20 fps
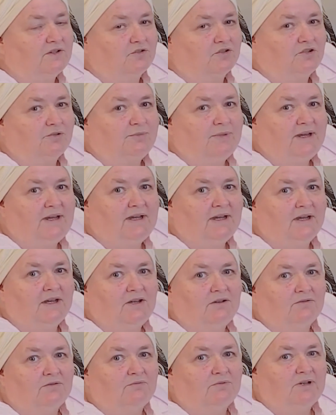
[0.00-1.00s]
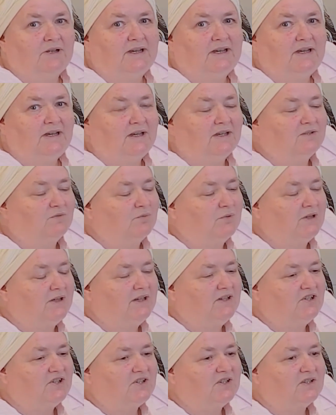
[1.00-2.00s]
social media, it's
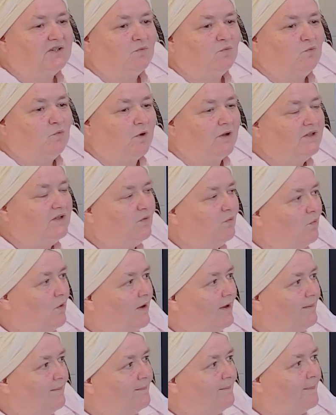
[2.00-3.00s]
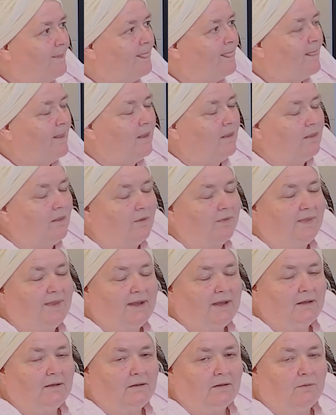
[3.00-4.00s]
really just one-to-one.
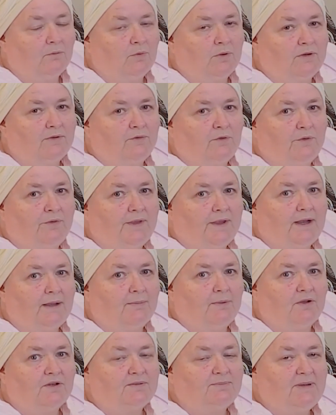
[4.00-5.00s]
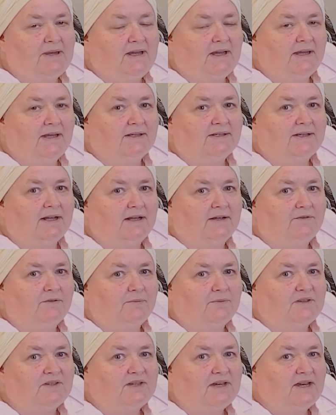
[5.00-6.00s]
The wonderful thing about speaking and selling
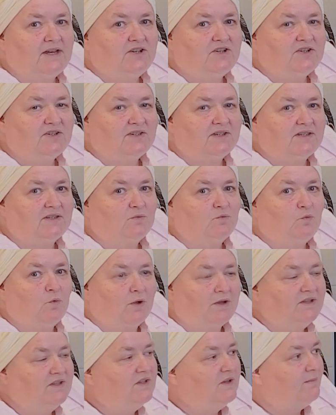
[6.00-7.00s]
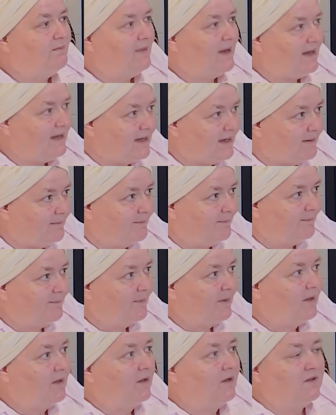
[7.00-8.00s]
from the stage is it's one-to-many.
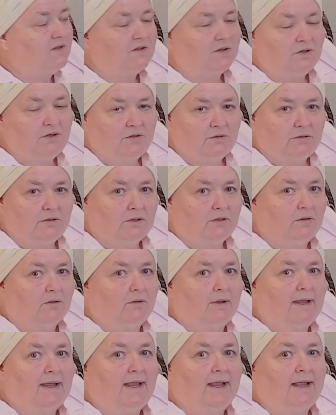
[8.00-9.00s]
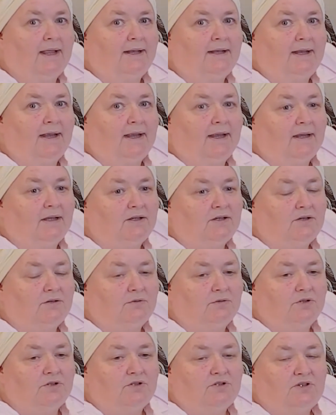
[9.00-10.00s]
So you could go ahead and
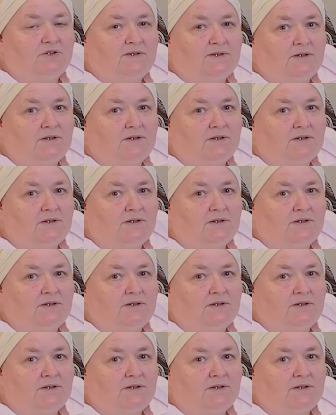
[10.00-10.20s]
you could